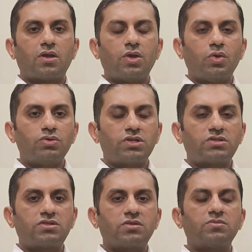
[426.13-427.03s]
New
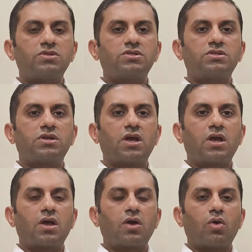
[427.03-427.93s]
systems
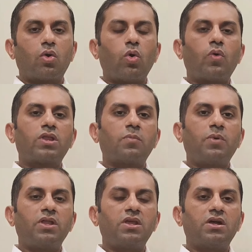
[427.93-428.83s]
over the
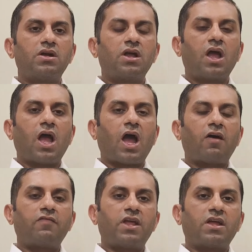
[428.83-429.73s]
period
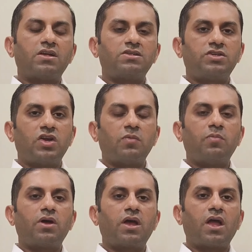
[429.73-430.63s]
have taken
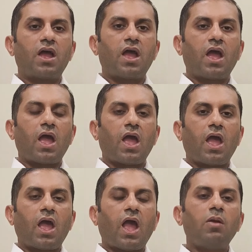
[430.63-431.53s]
shape
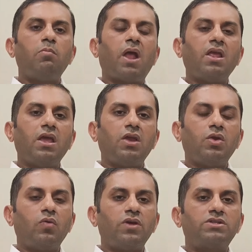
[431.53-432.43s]
and many
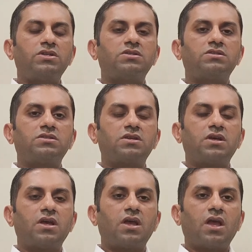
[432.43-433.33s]
innovations
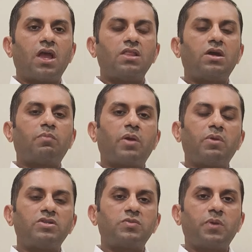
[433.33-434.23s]
in the
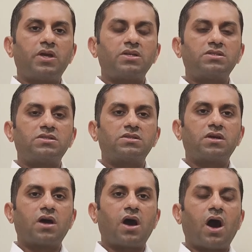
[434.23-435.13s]
payment
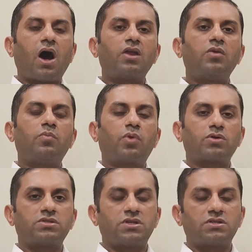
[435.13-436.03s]
space are in
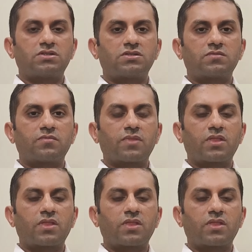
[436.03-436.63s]
process.